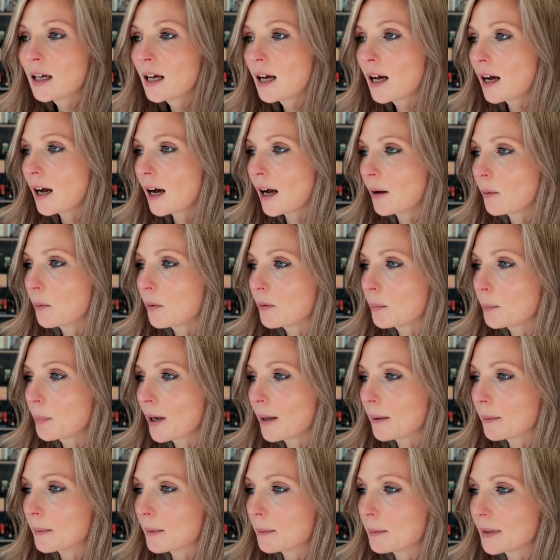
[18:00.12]
I will
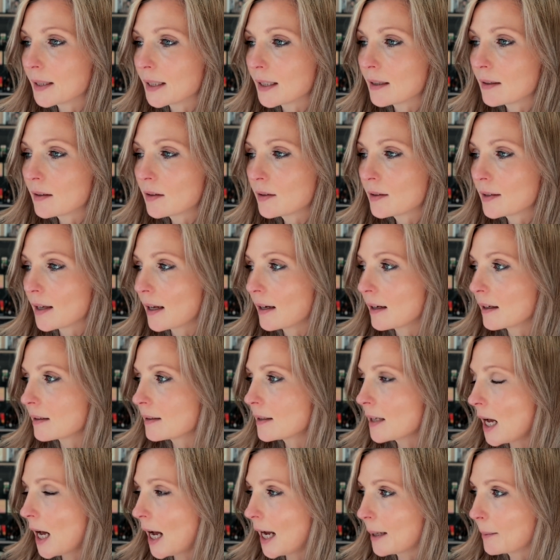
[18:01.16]
probably set a
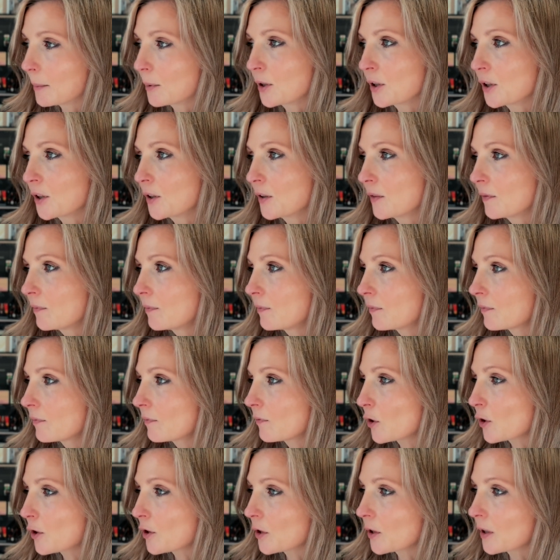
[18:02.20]
timer
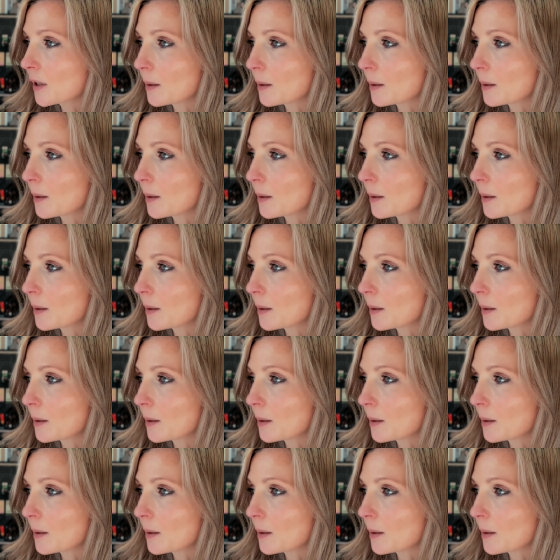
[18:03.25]
for 30